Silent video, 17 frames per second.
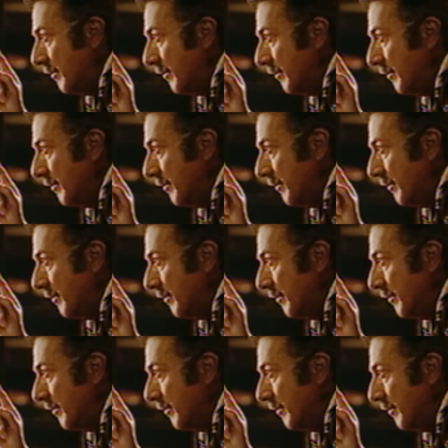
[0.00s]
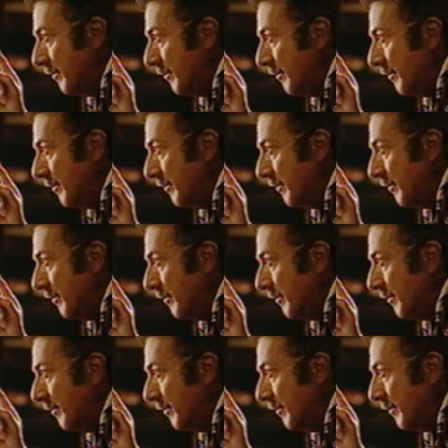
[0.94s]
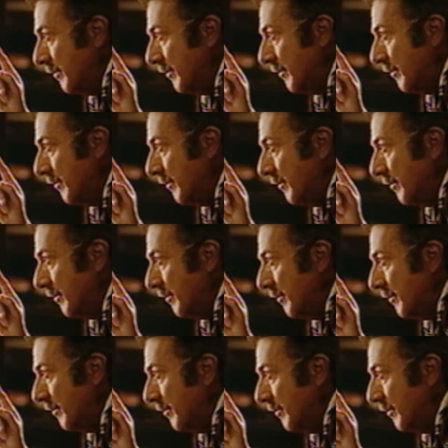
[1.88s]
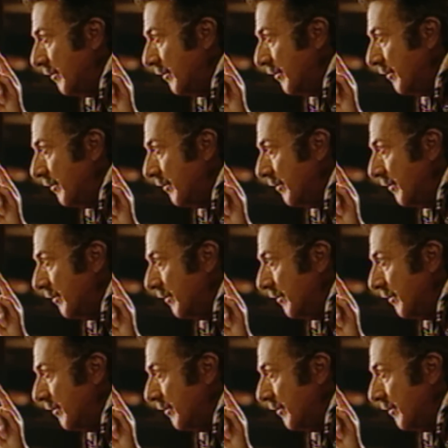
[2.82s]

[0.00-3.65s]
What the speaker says: The person shown says nothing.